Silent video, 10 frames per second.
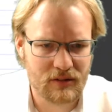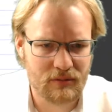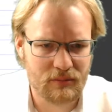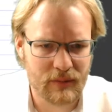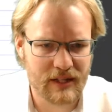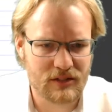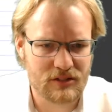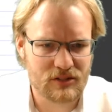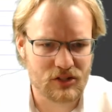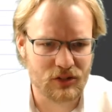
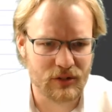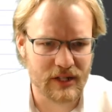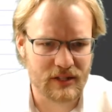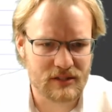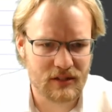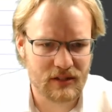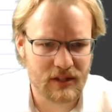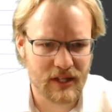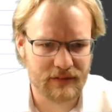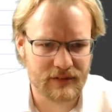minus 2x
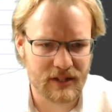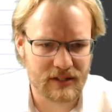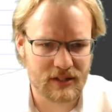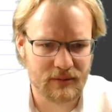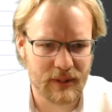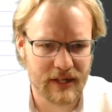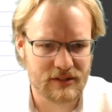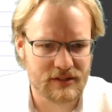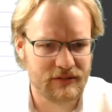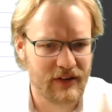gives us the
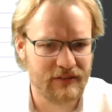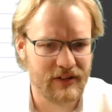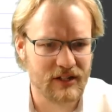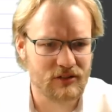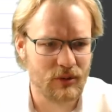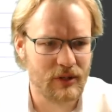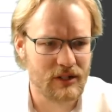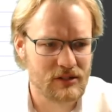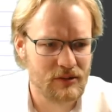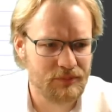minus 5x we
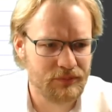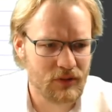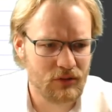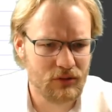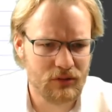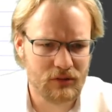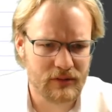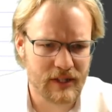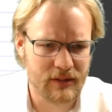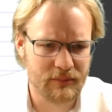want. Cool.
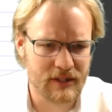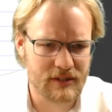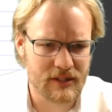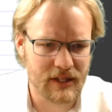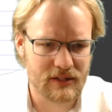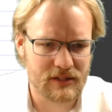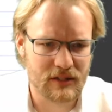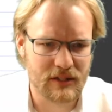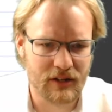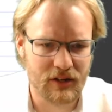That means that
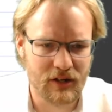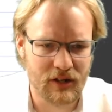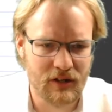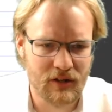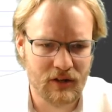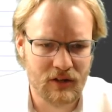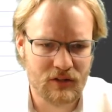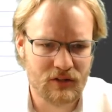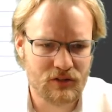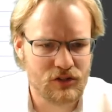there are
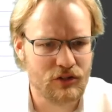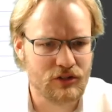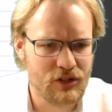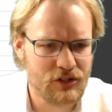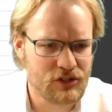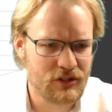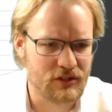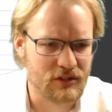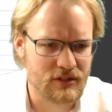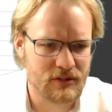two
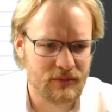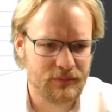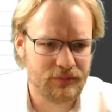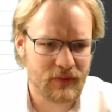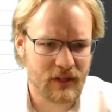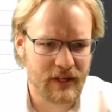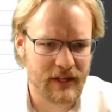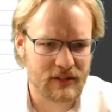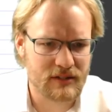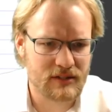solutions.
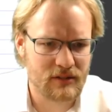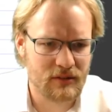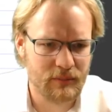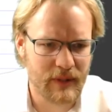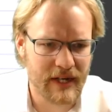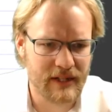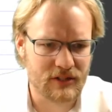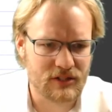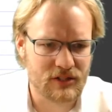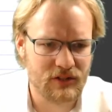X
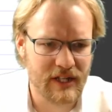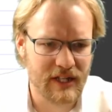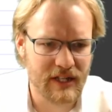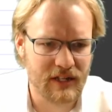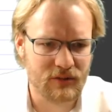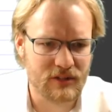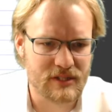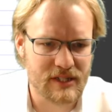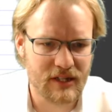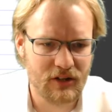minus 3 equals
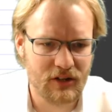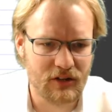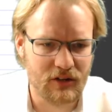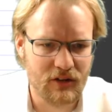0,